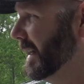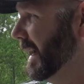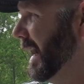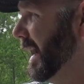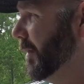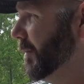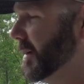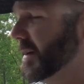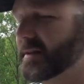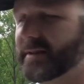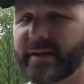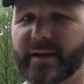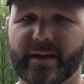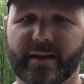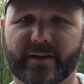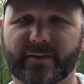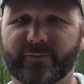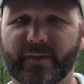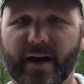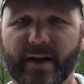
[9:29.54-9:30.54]
I'm going to say
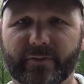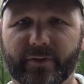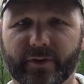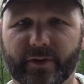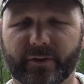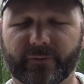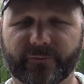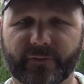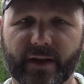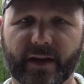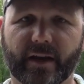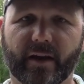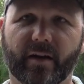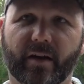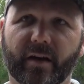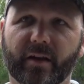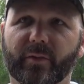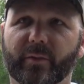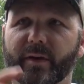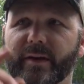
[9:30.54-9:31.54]
it's 500 feet
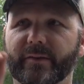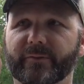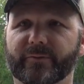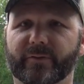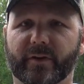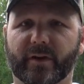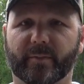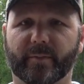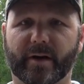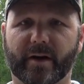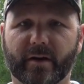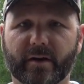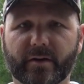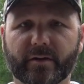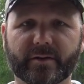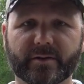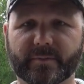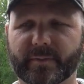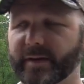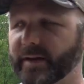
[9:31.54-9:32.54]
all the way from our
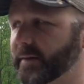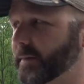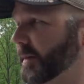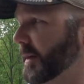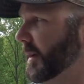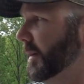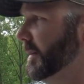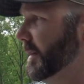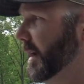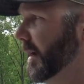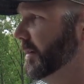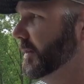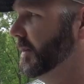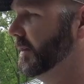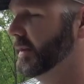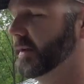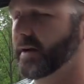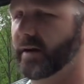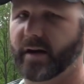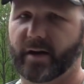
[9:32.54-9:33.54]
hose bib down to
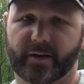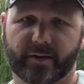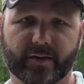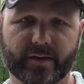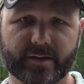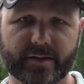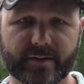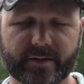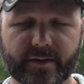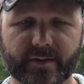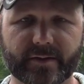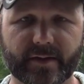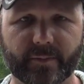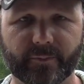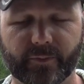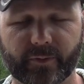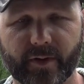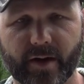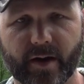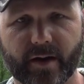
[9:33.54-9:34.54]
the garden. This is a
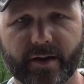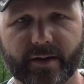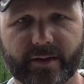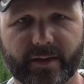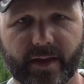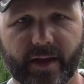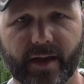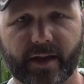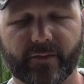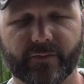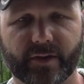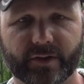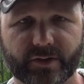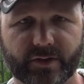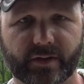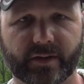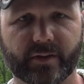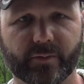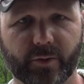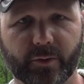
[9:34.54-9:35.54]
temporary thing.
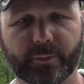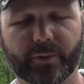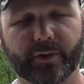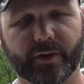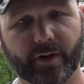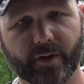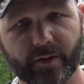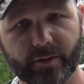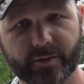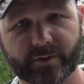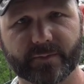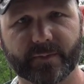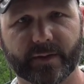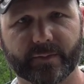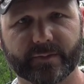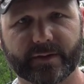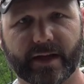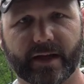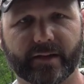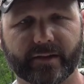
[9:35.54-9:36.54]
Eventually we'll put a hose
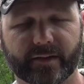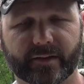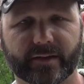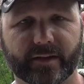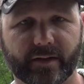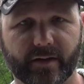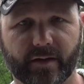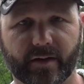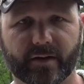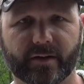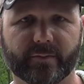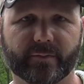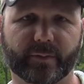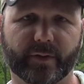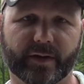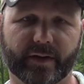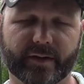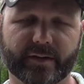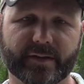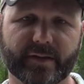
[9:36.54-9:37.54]
bib down at the garden,
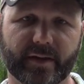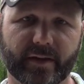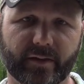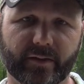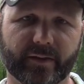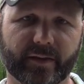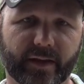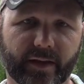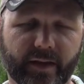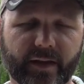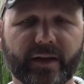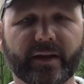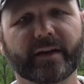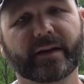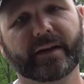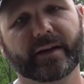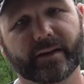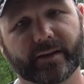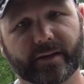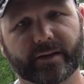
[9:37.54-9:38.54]
but until then,
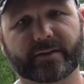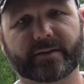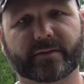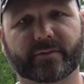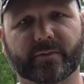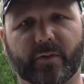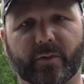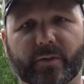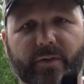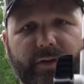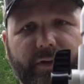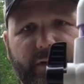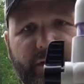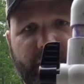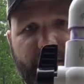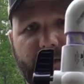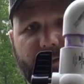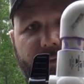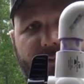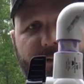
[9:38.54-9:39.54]
this is what we're going to
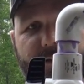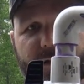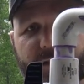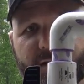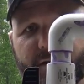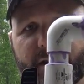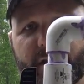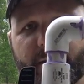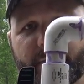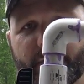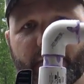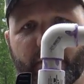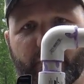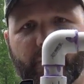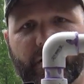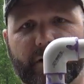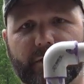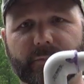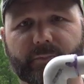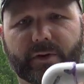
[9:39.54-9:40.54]
use to keep our
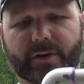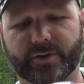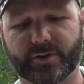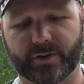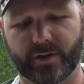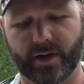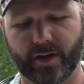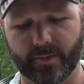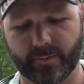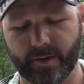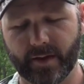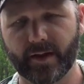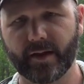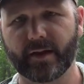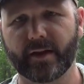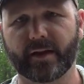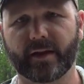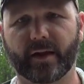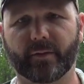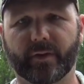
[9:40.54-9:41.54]
water pressure up.
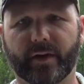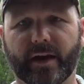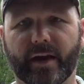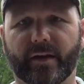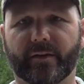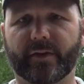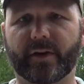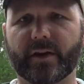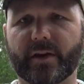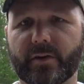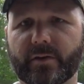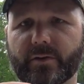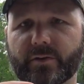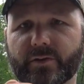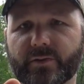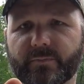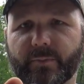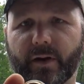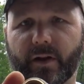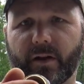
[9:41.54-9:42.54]
And we have
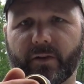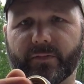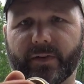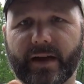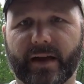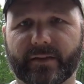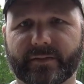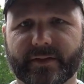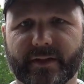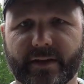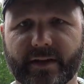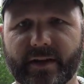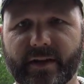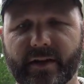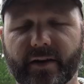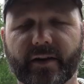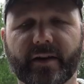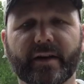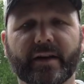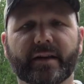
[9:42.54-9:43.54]
huge ball valves in
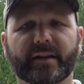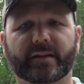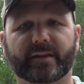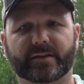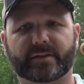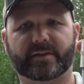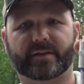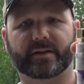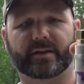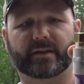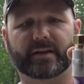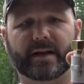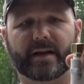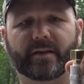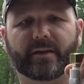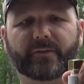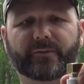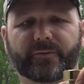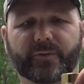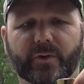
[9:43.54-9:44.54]
here that's going to allow
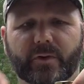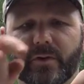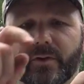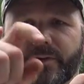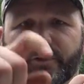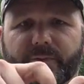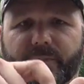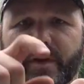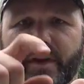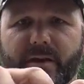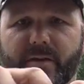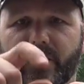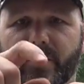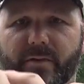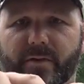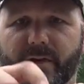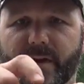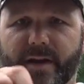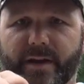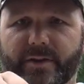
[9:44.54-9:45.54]
the full three
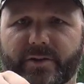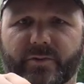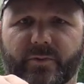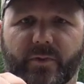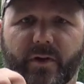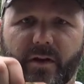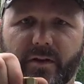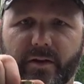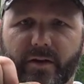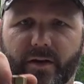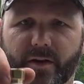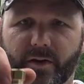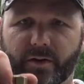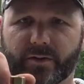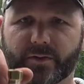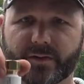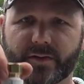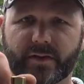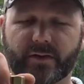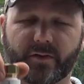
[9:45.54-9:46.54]
quarter inch water
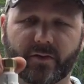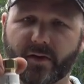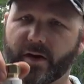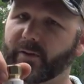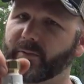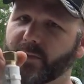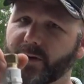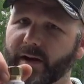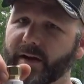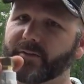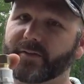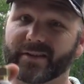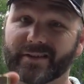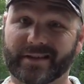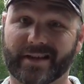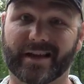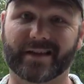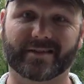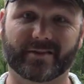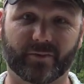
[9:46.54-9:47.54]
hose or whatever
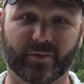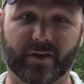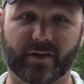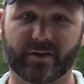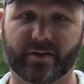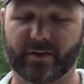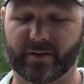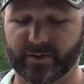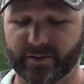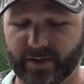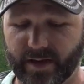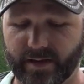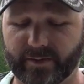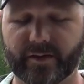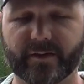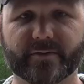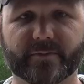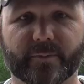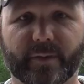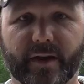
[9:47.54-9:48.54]
size of water hose. I
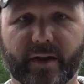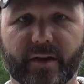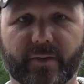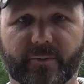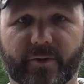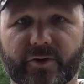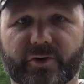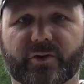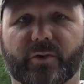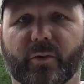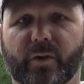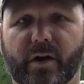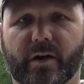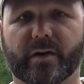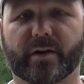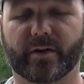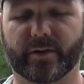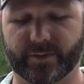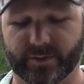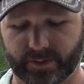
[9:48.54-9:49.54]
use big commercial water
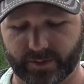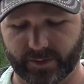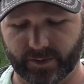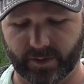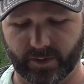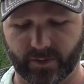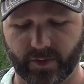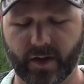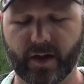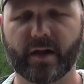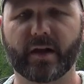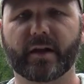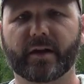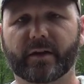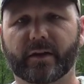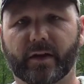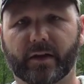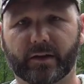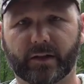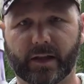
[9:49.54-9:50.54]
hoses, so
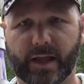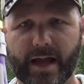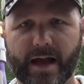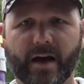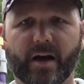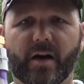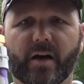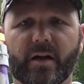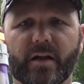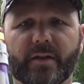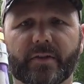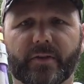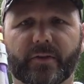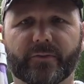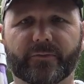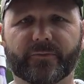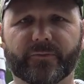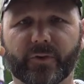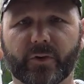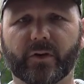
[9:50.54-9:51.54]
allow the
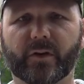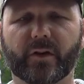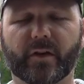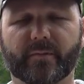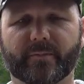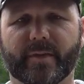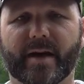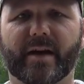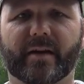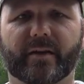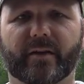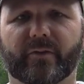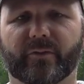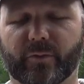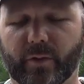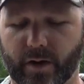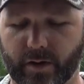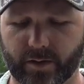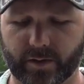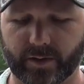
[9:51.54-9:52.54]
full amount of
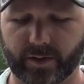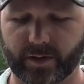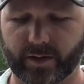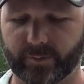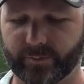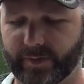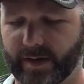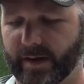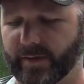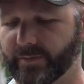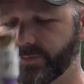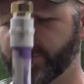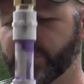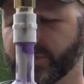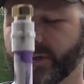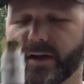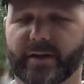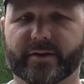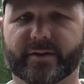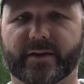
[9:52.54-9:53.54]
water to come down through there.